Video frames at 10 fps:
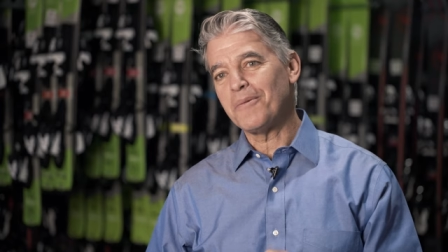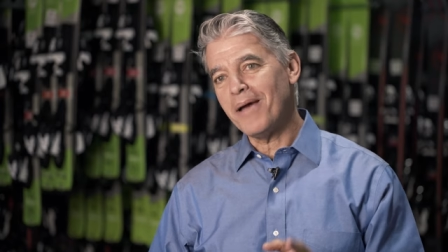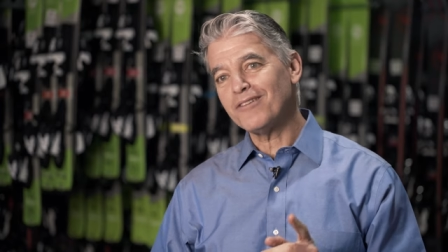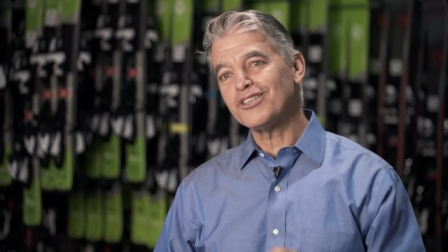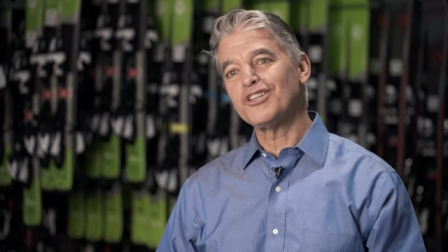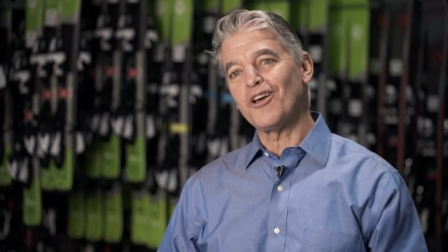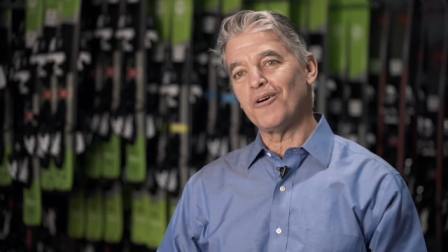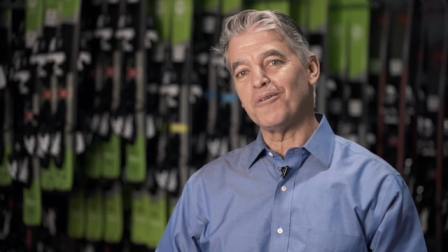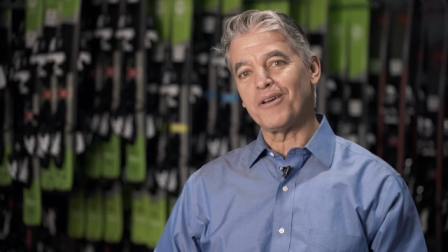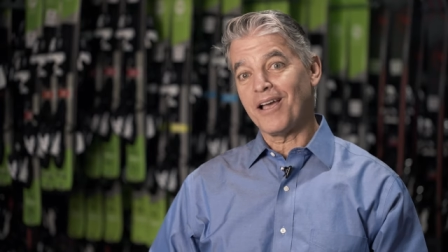Mount
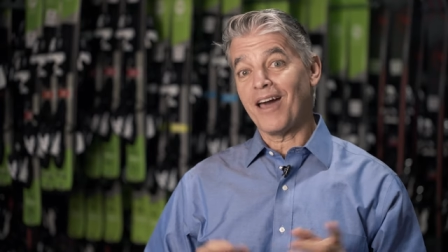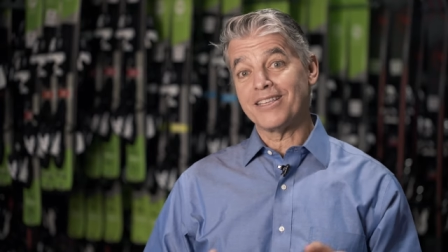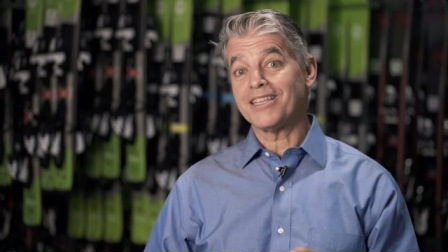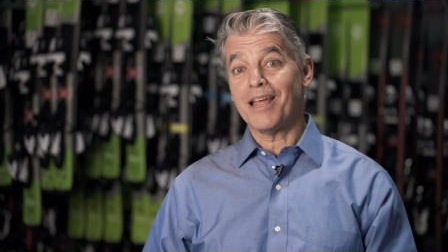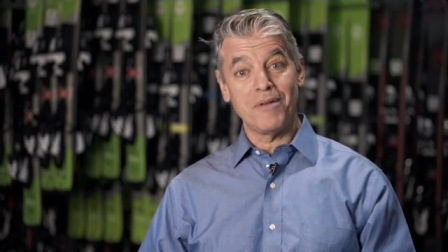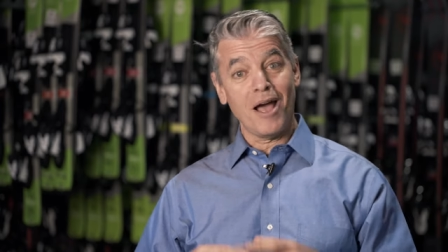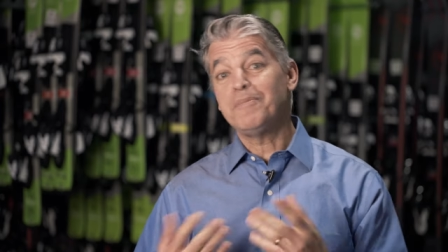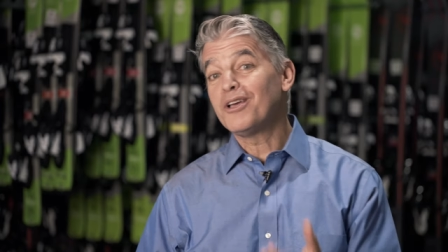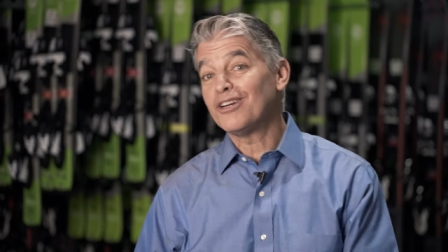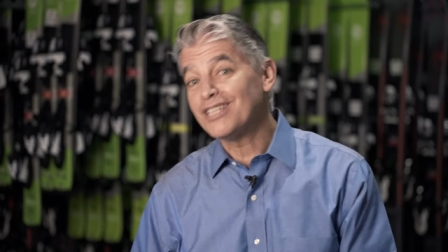Snow got its name
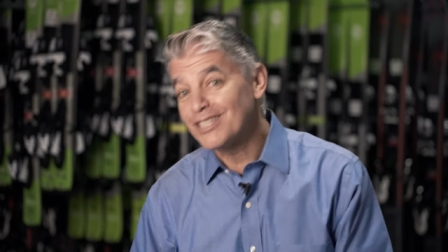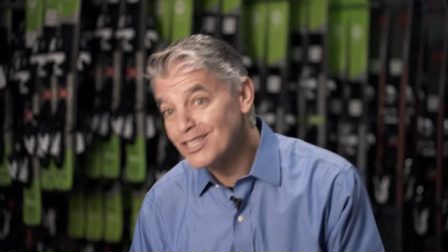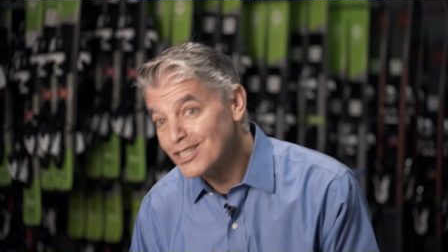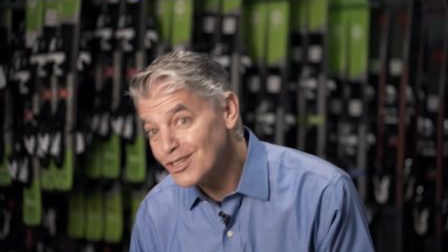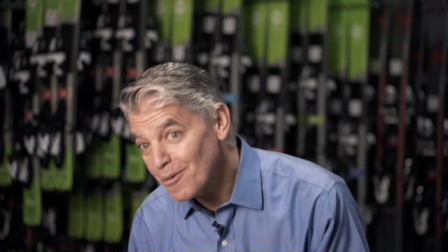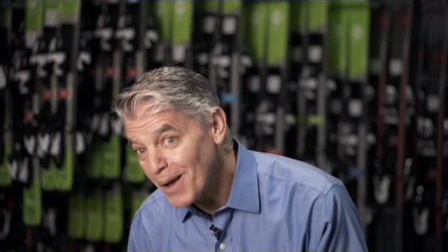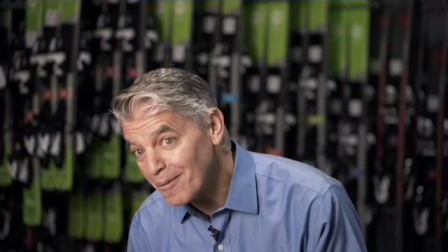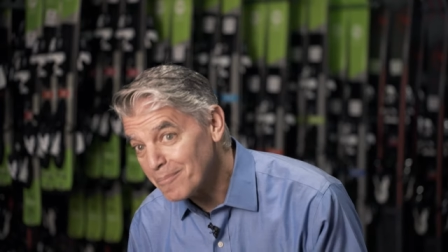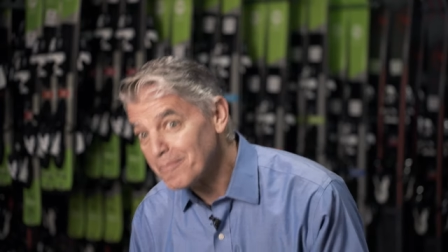not because it's a snow mountain,